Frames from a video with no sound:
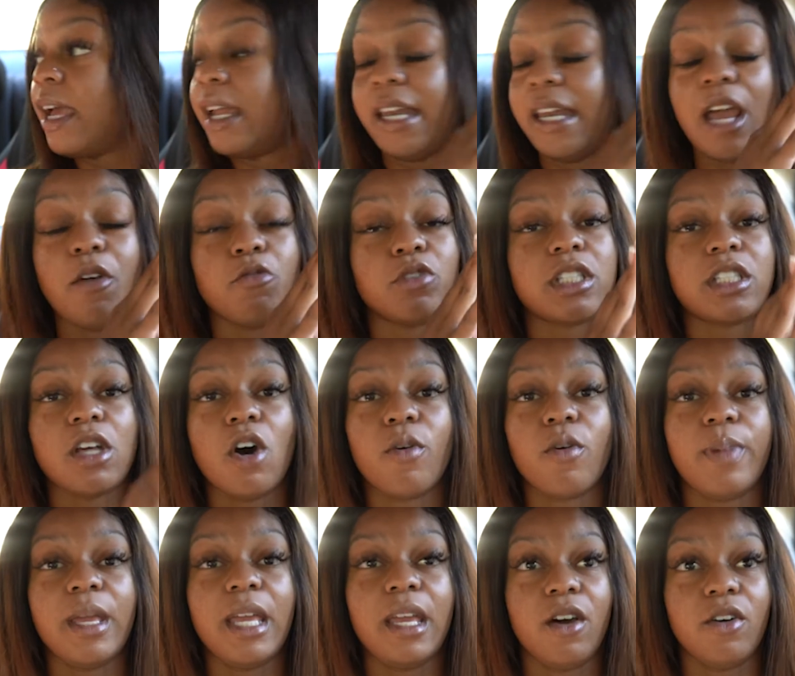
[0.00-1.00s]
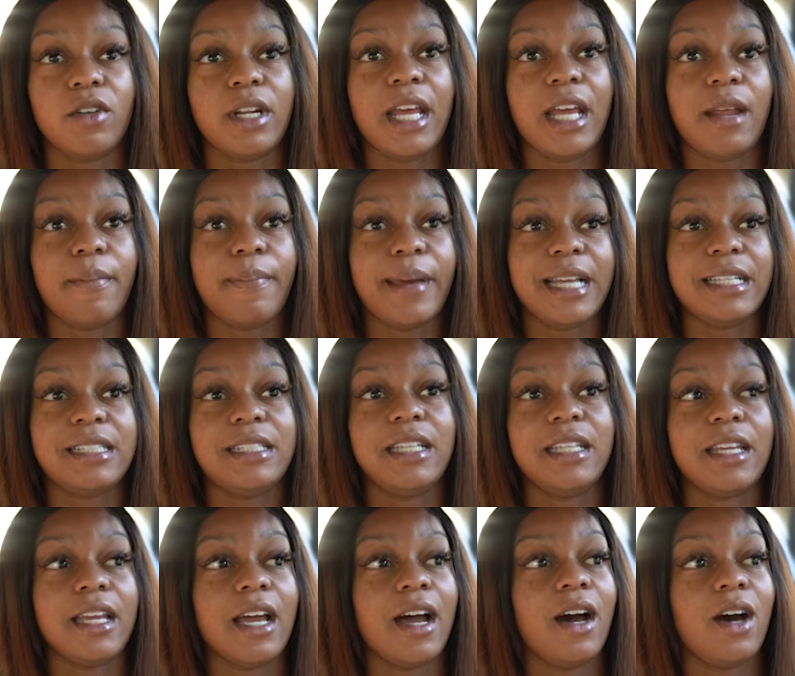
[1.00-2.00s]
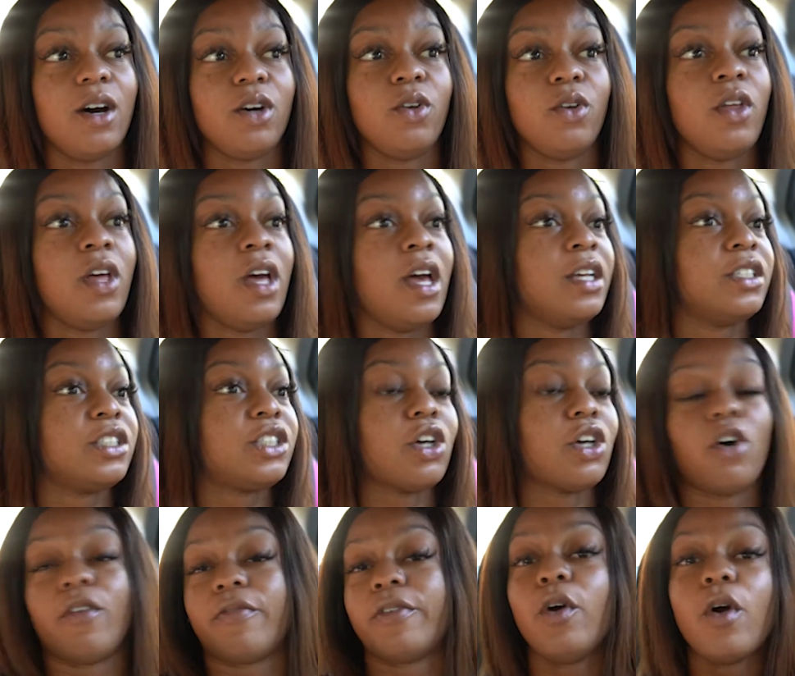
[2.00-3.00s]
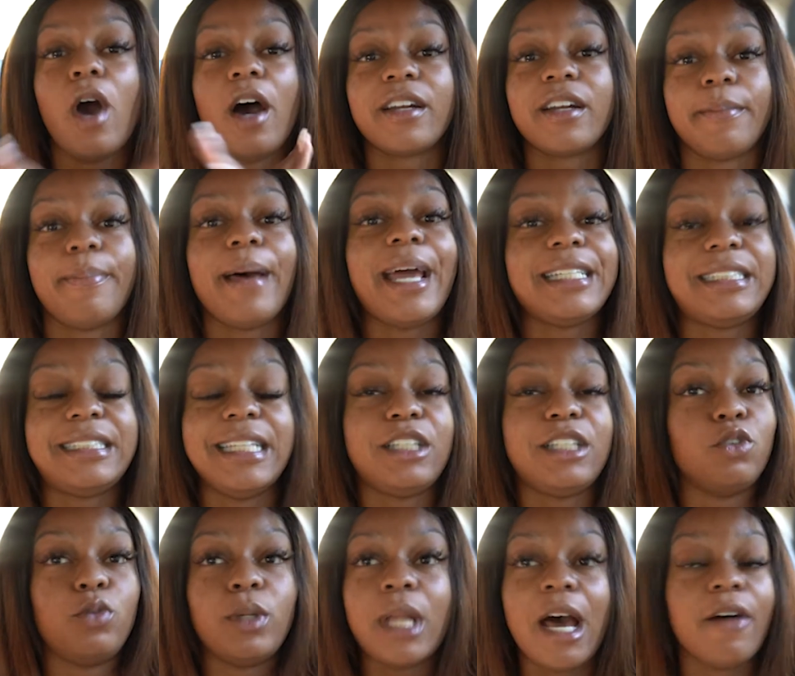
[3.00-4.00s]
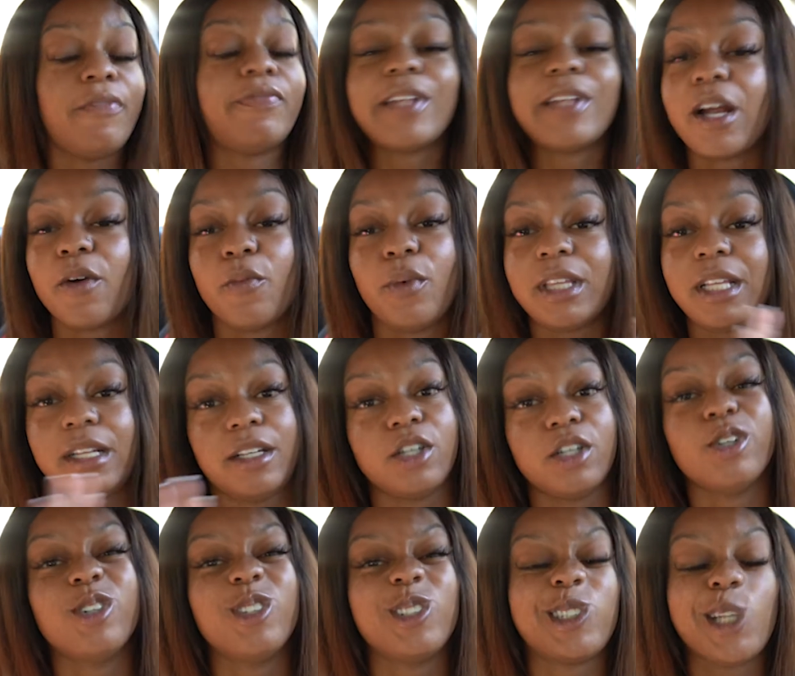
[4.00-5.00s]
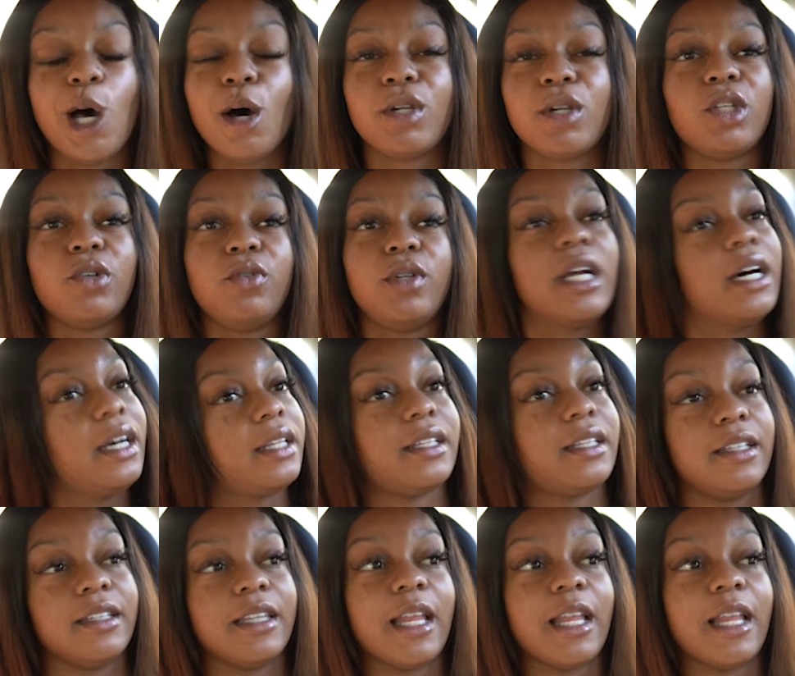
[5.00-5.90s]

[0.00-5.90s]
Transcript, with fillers: They was so big on that at basic, y'all. So if you go to basic, do not flirt with the dudes. Don't do nothing.